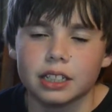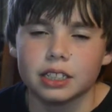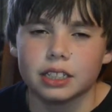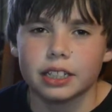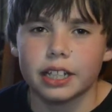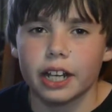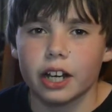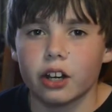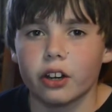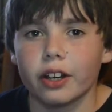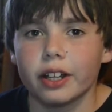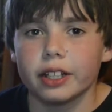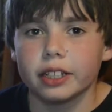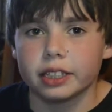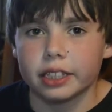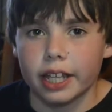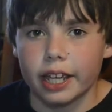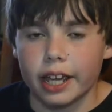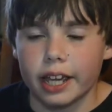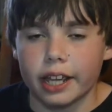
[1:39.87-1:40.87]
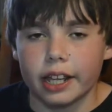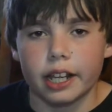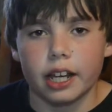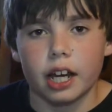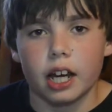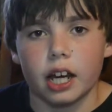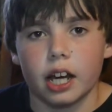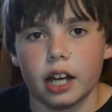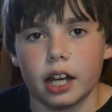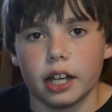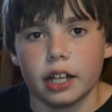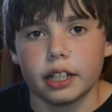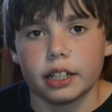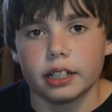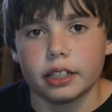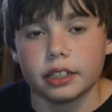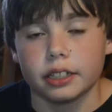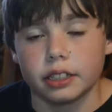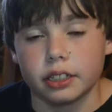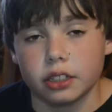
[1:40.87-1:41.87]
There's a
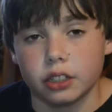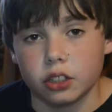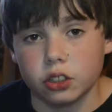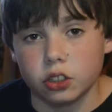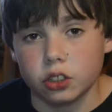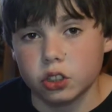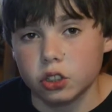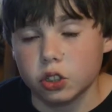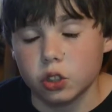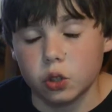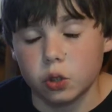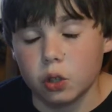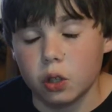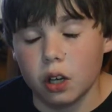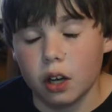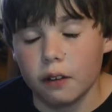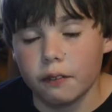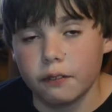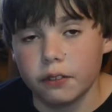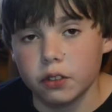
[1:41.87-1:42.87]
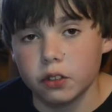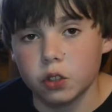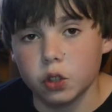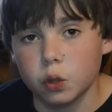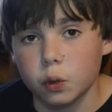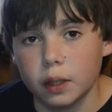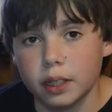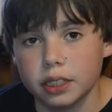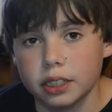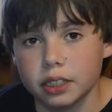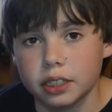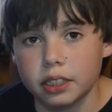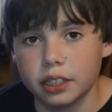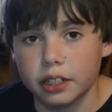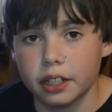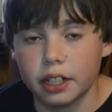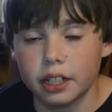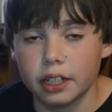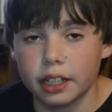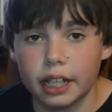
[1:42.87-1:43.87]
few twists
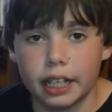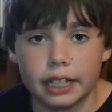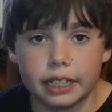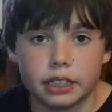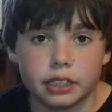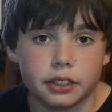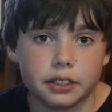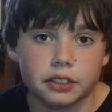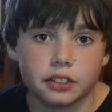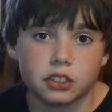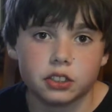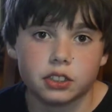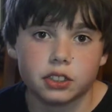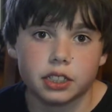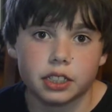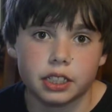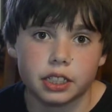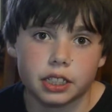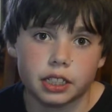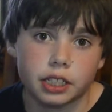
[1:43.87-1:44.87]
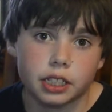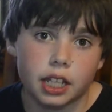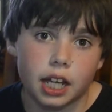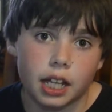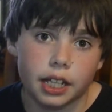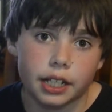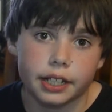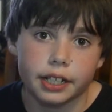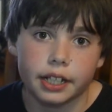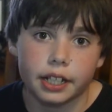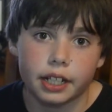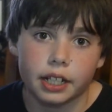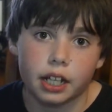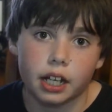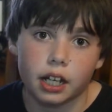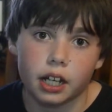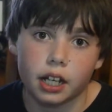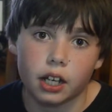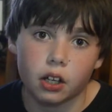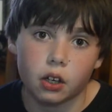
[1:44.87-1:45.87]
in it. Like there's the
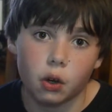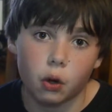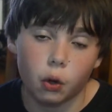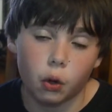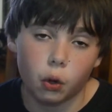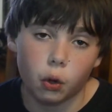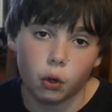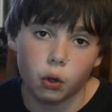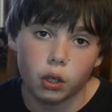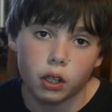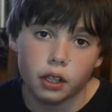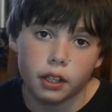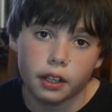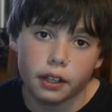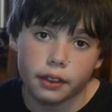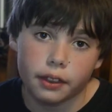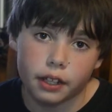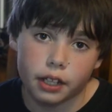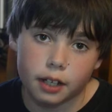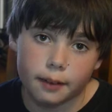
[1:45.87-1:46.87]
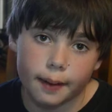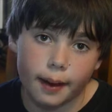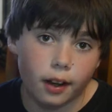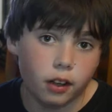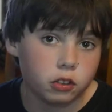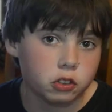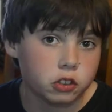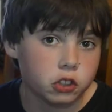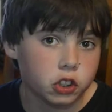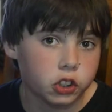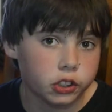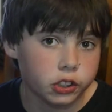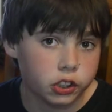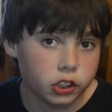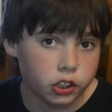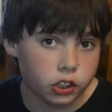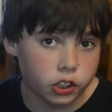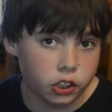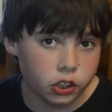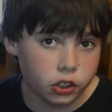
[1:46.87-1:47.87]
whole thing about
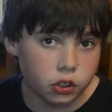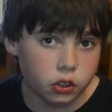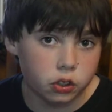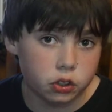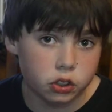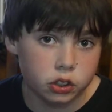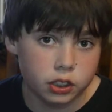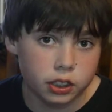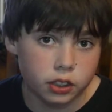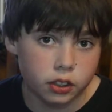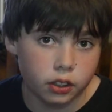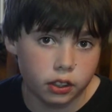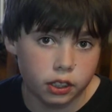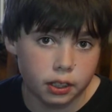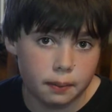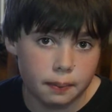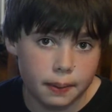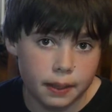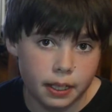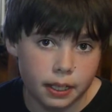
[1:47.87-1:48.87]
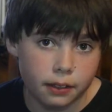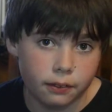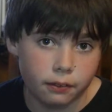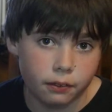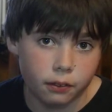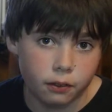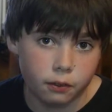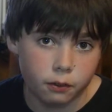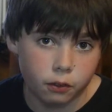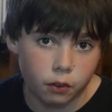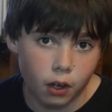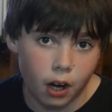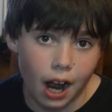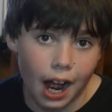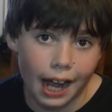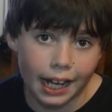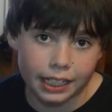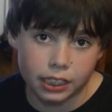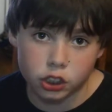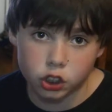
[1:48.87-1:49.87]
SHIELD secretly being for
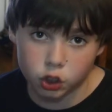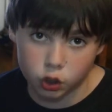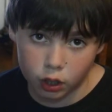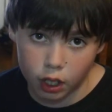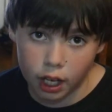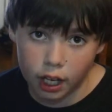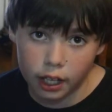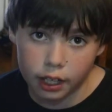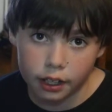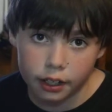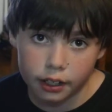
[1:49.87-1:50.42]
Hydra,